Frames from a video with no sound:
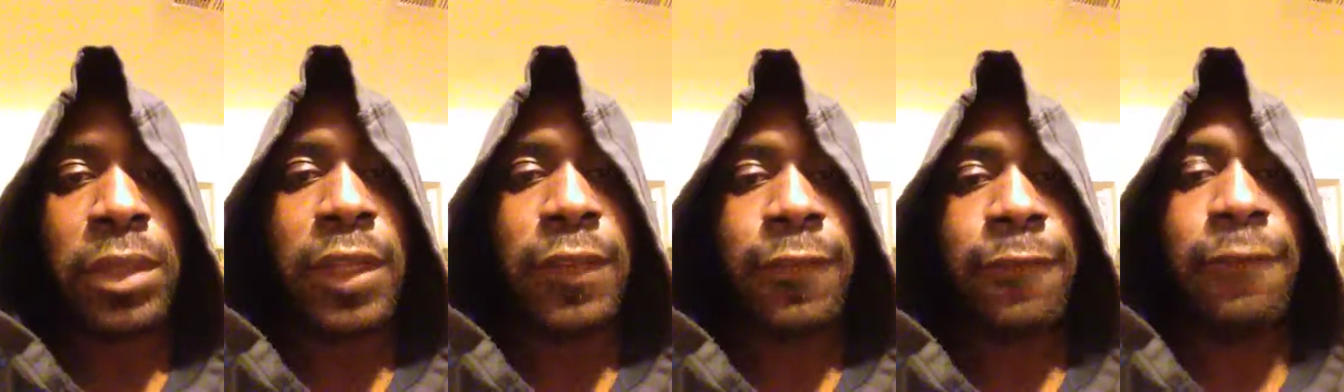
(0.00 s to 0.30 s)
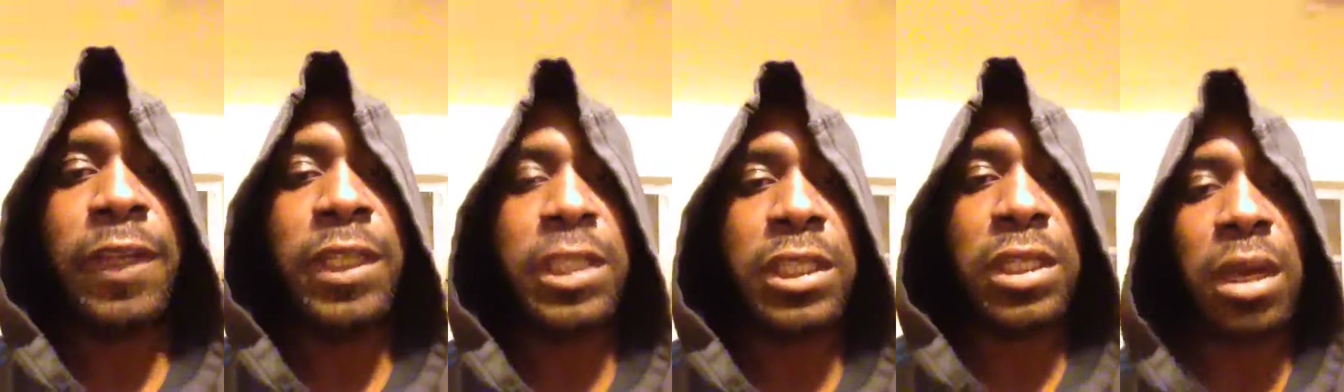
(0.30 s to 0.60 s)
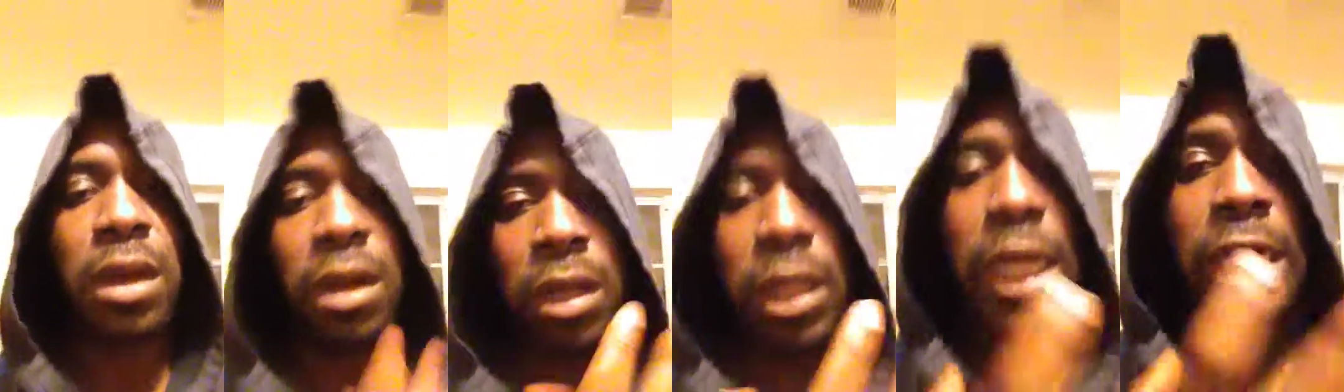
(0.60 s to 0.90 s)

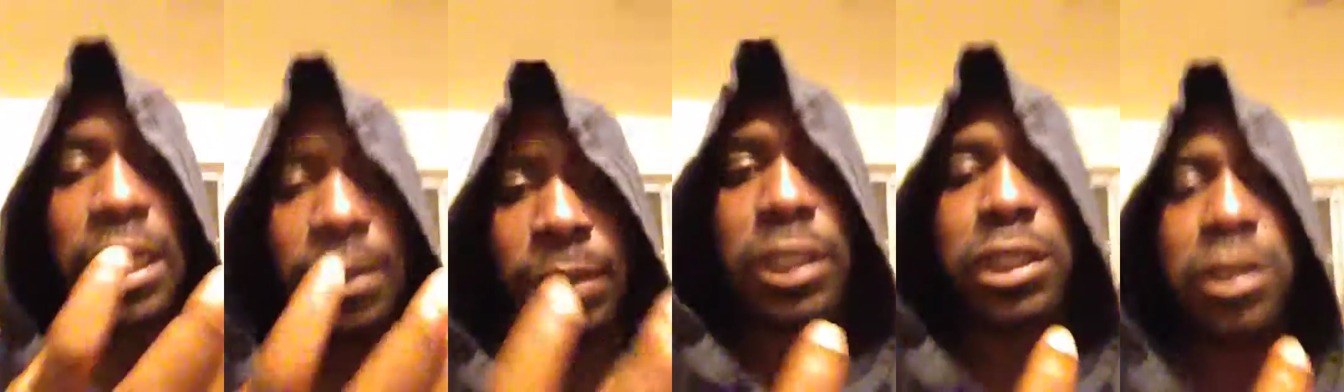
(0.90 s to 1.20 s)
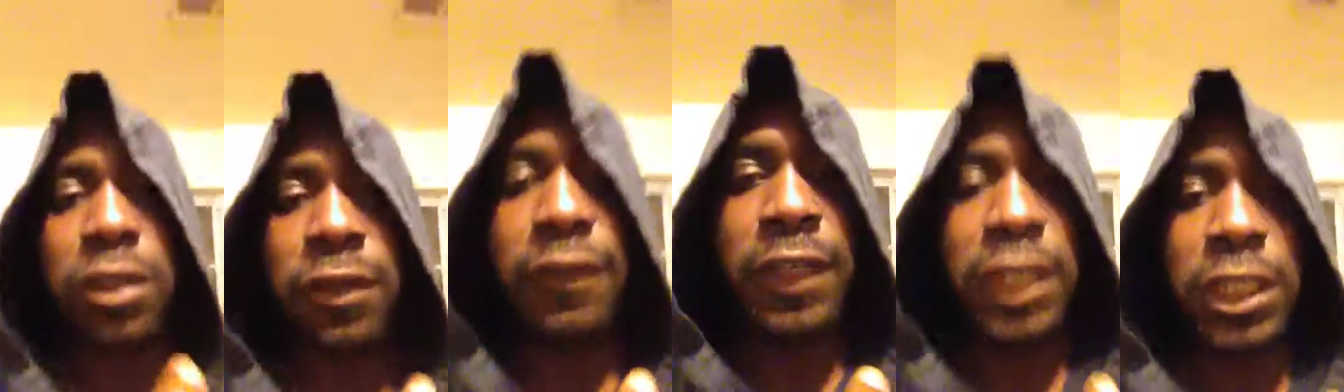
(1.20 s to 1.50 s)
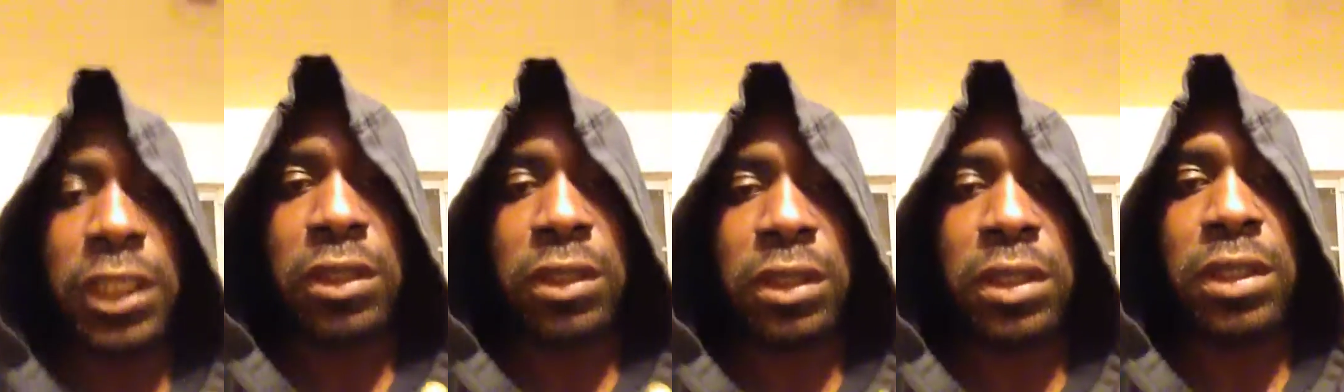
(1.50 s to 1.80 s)
facial animation
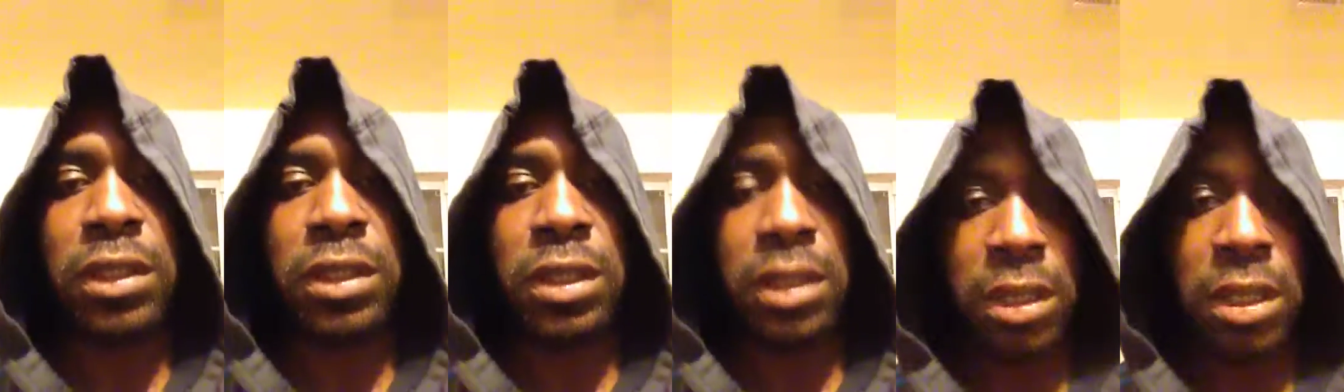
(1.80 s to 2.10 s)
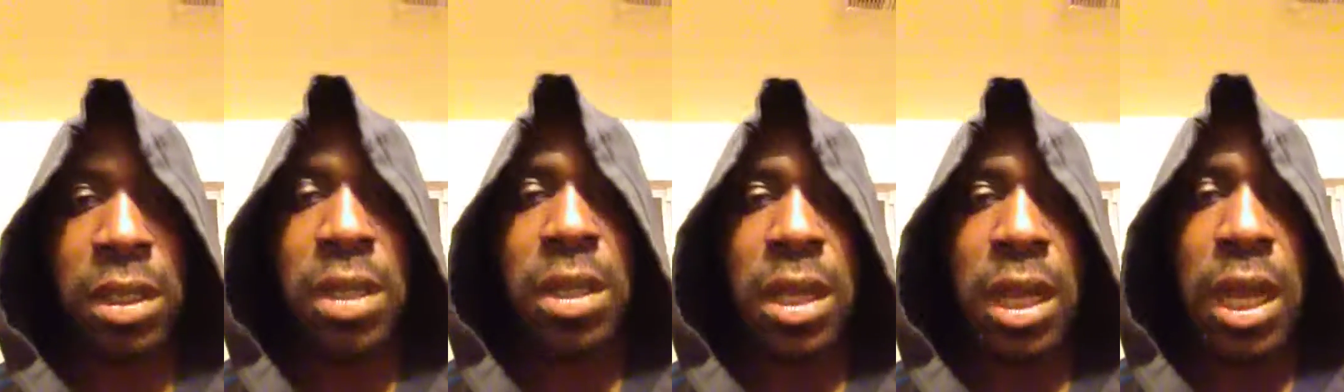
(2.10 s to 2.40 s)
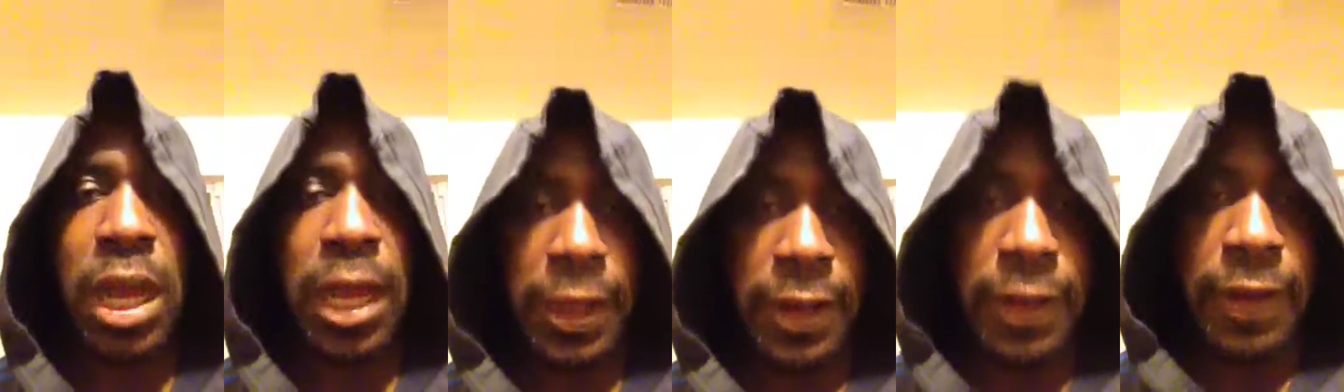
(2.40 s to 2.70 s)
version,
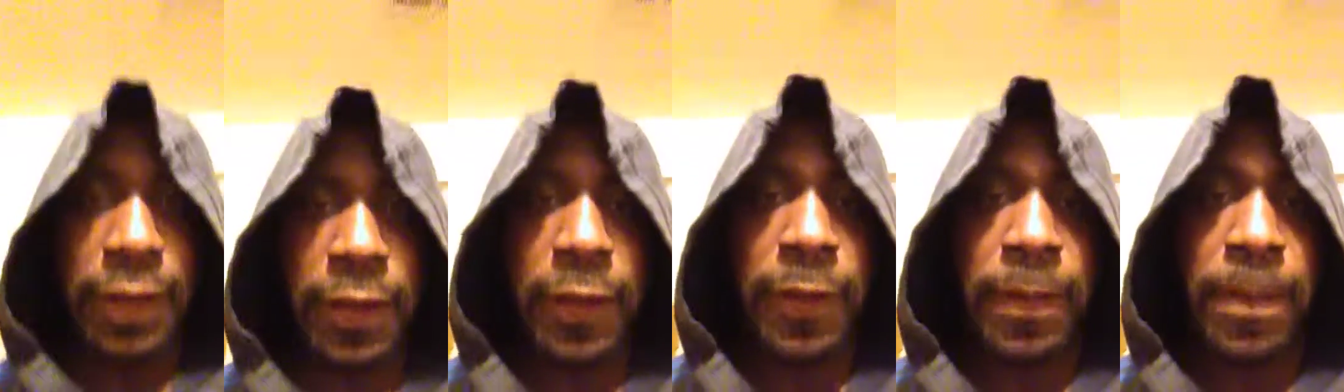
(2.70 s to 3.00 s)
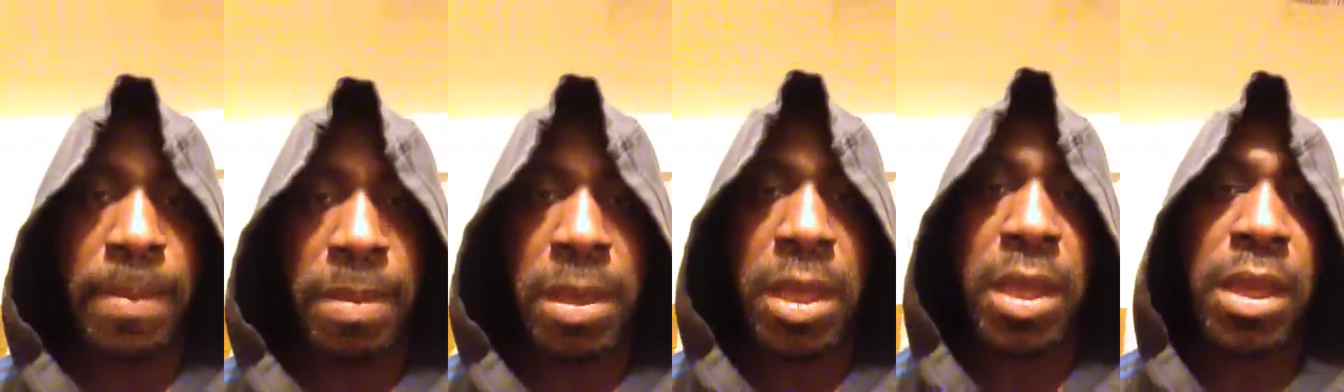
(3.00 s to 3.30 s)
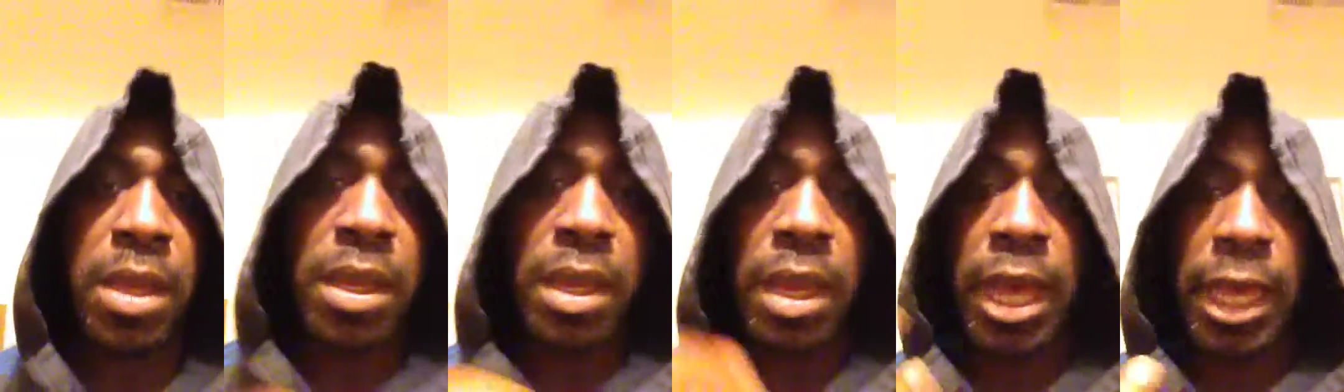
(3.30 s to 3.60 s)
and
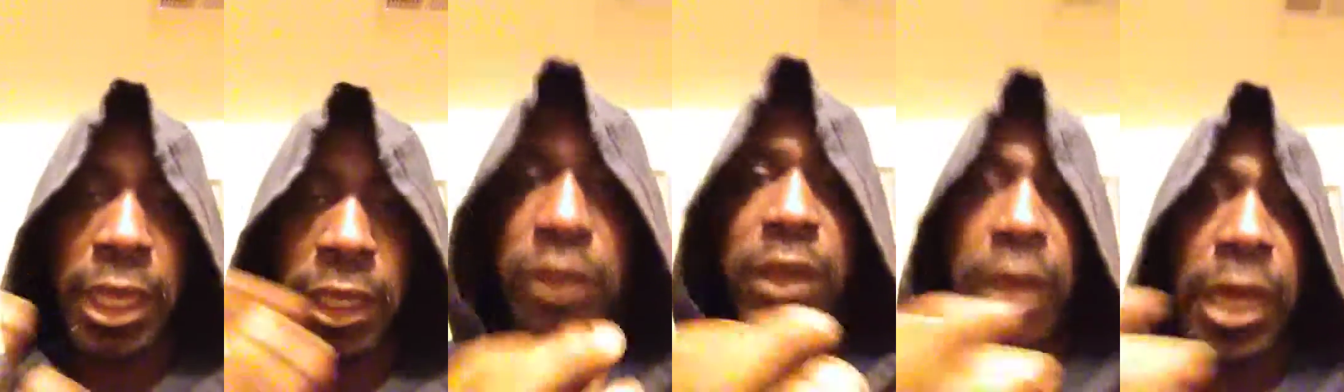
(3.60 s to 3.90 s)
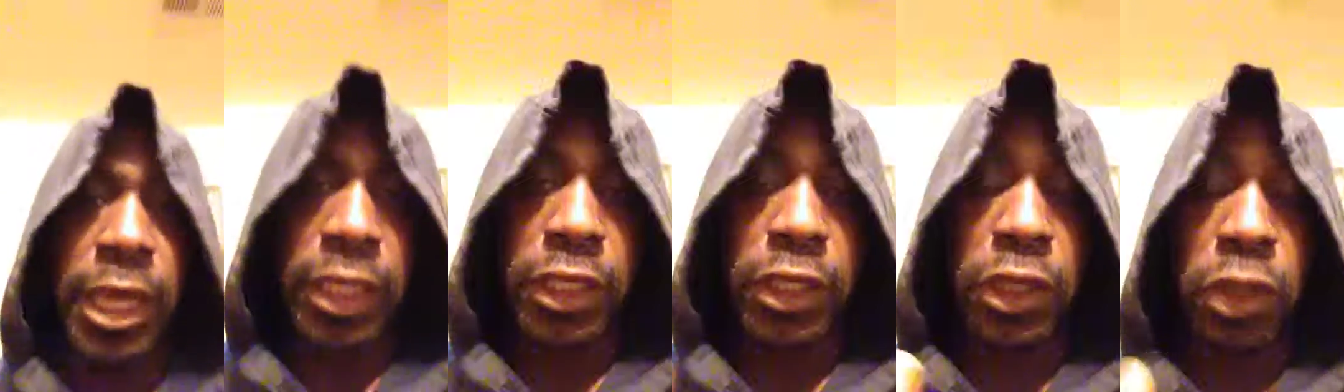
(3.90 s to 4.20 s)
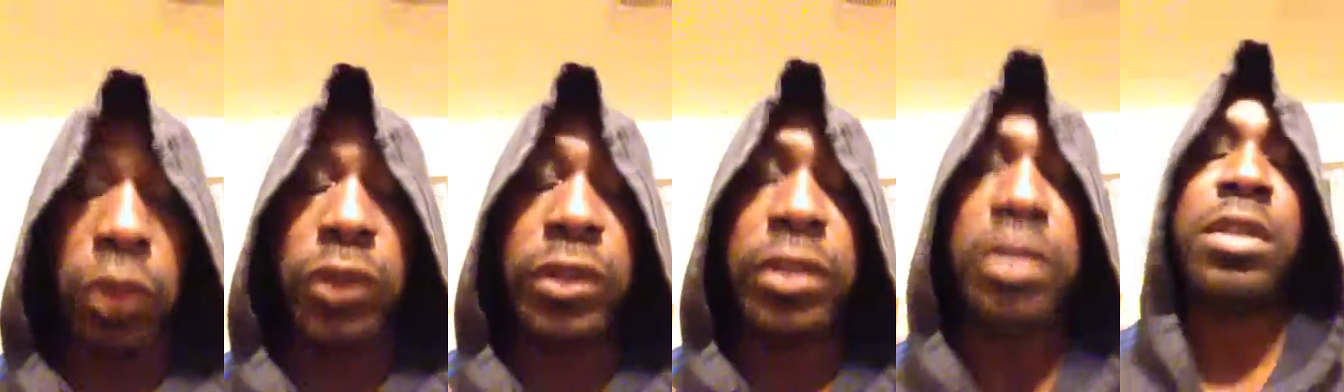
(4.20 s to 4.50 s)
I
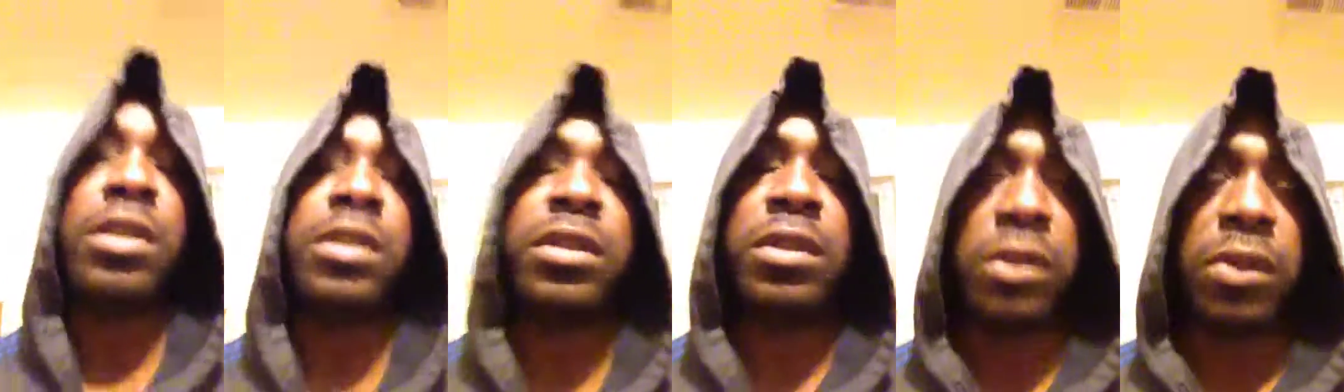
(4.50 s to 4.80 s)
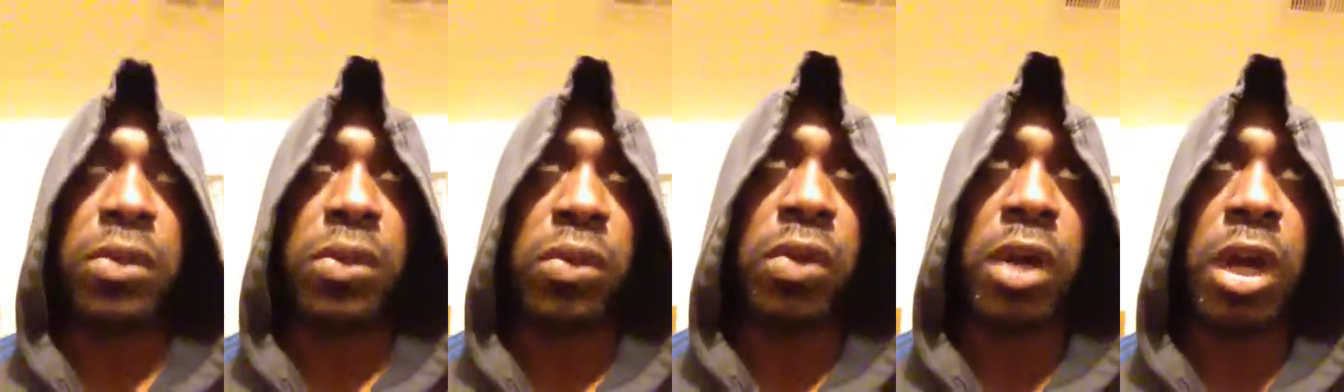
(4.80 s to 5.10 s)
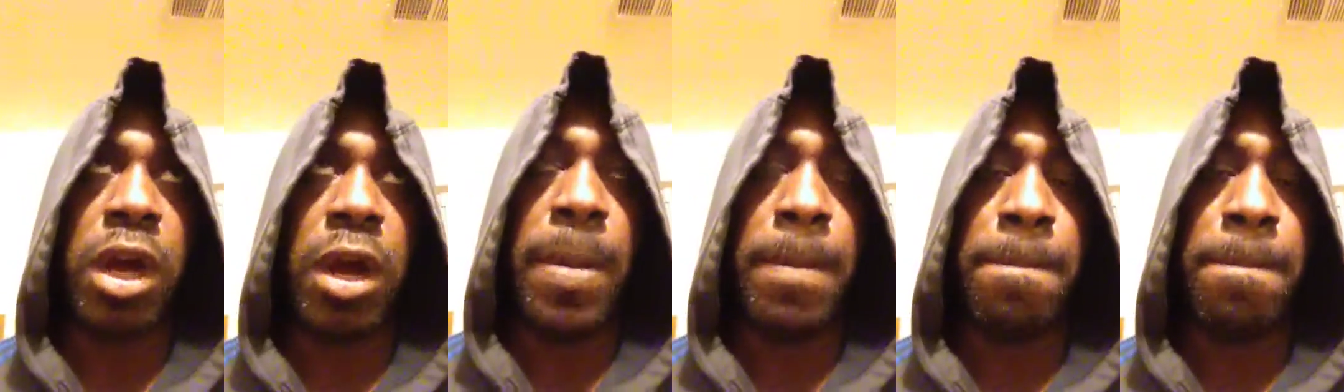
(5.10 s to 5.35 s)
used to